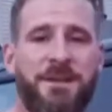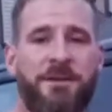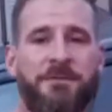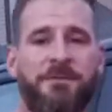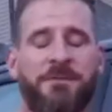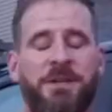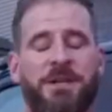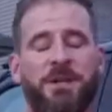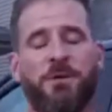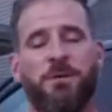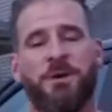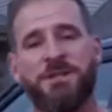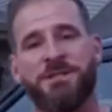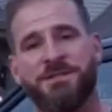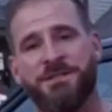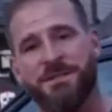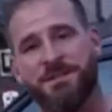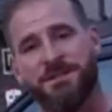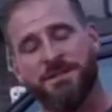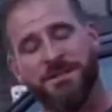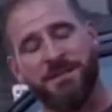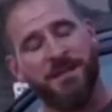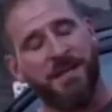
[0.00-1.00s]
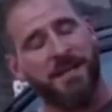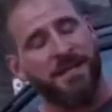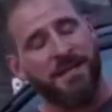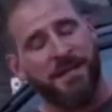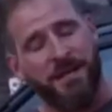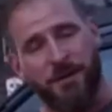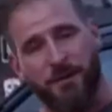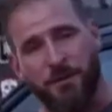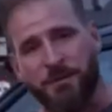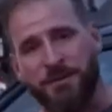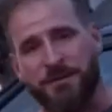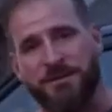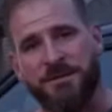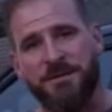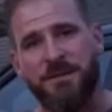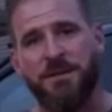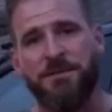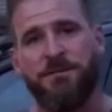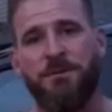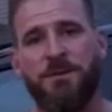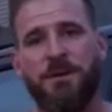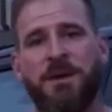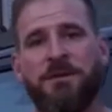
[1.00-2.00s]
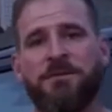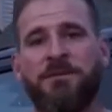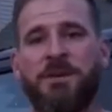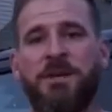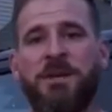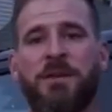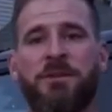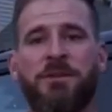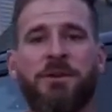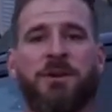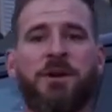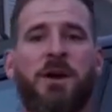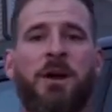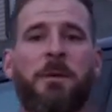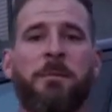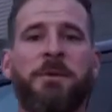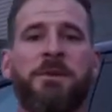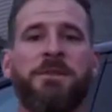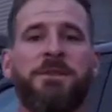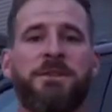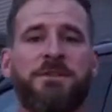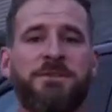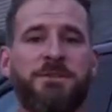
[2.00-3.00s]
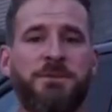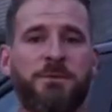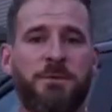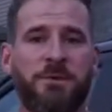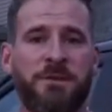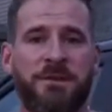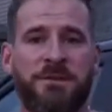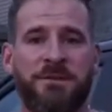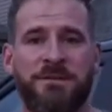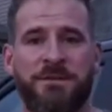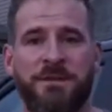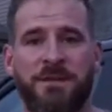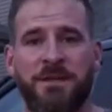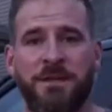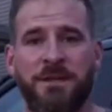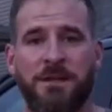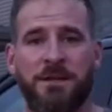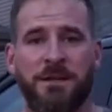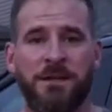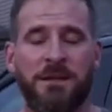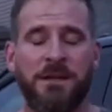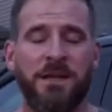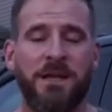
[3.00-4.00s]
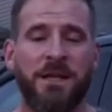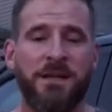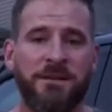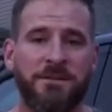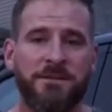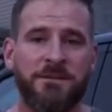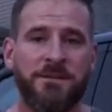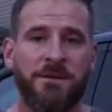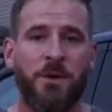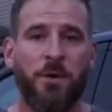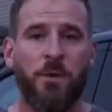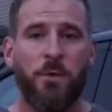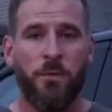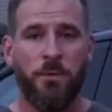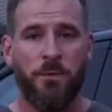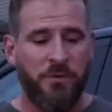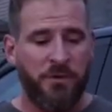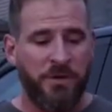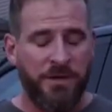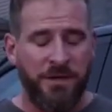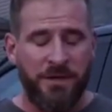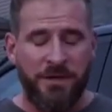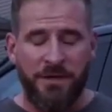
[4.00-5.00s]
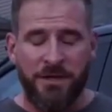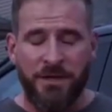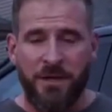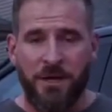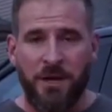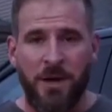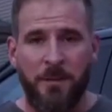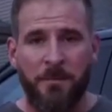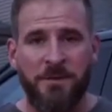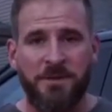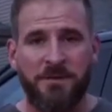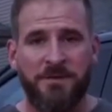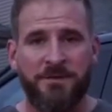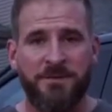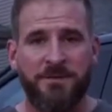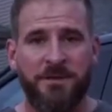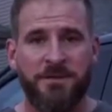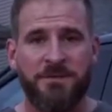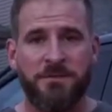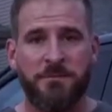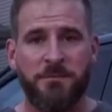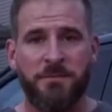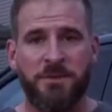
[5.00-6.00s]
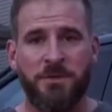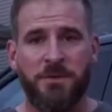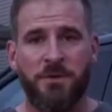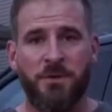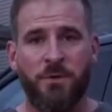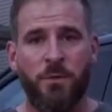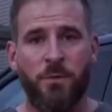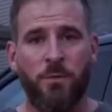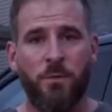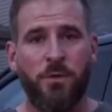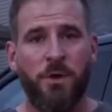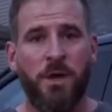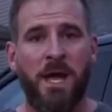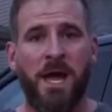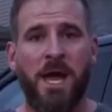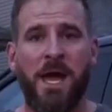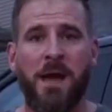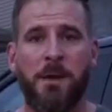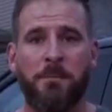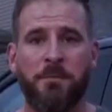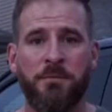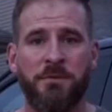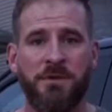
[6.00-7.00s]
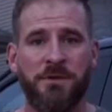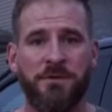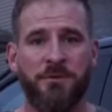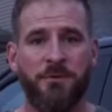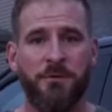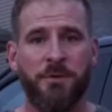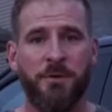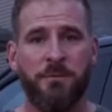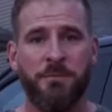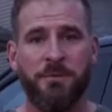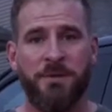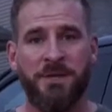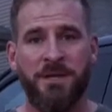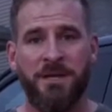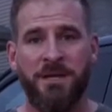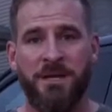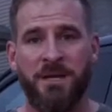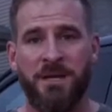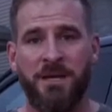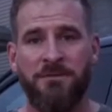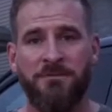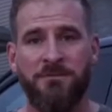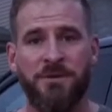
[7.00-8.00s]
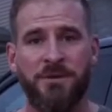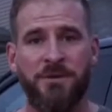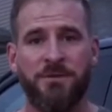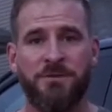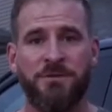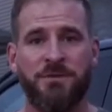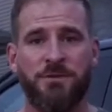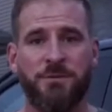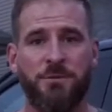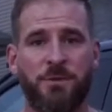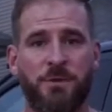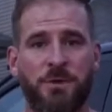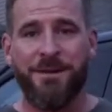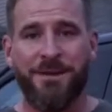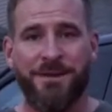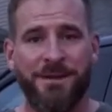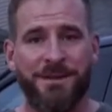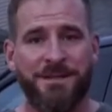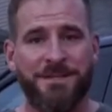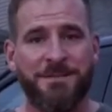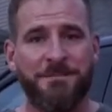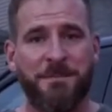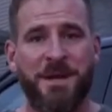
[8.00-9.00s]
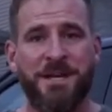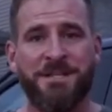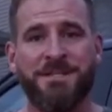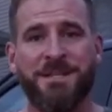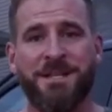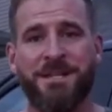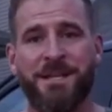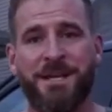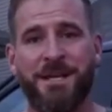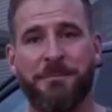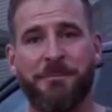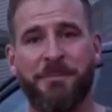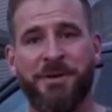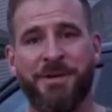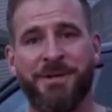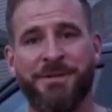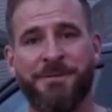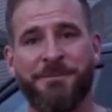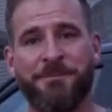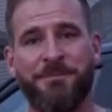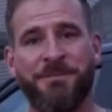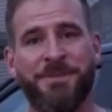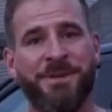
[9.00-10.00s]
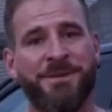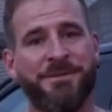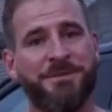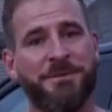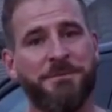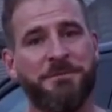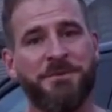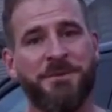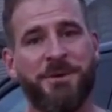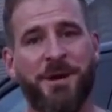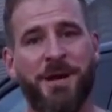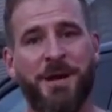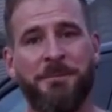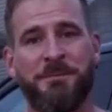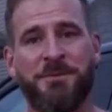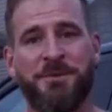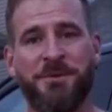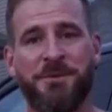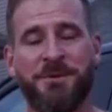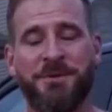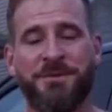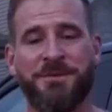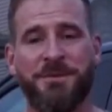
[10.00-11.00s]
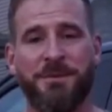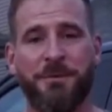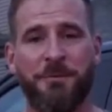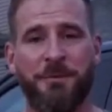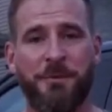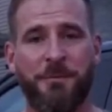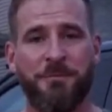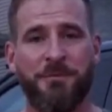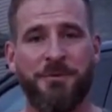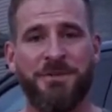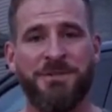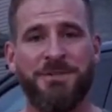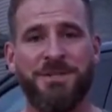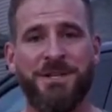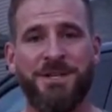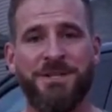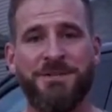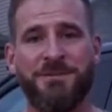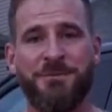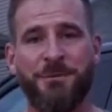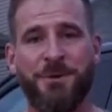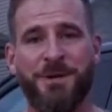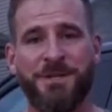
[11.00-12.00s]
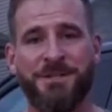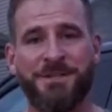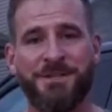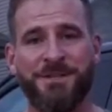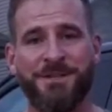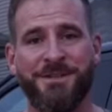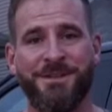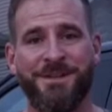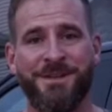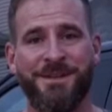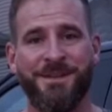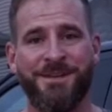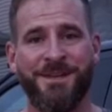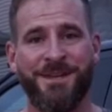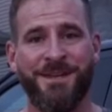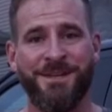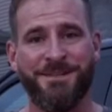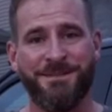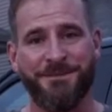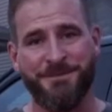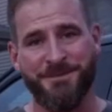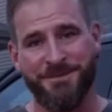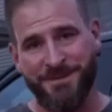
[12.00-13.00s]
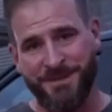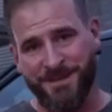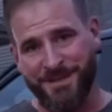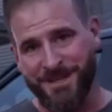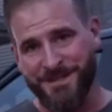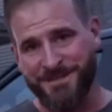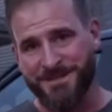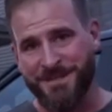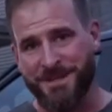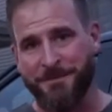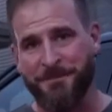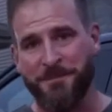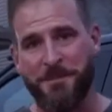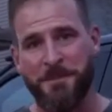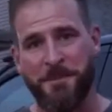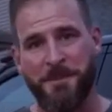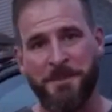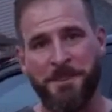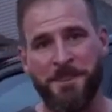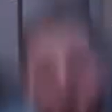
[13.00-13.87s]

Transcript: have any questions, and like I always say, if you have any other comment that you want to see, let us know. Put it in the comments section below. We'll happily do up any kind of videos you want. Smash that like button, subscribe to us. We appreciate you watching. Thanks. See you next time.